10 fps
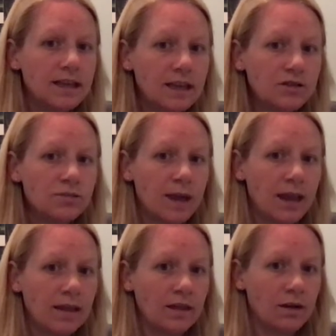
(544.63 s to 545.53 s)
each
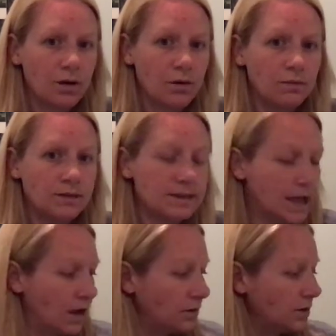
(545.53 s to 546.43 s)
making their own
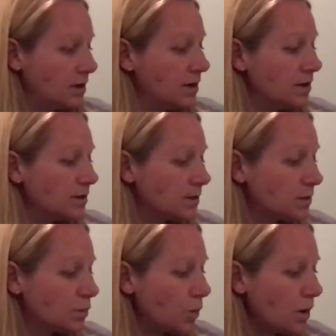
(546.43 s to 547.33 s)
sound.
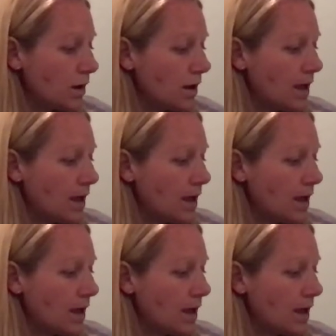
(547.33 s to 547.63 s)
Swept,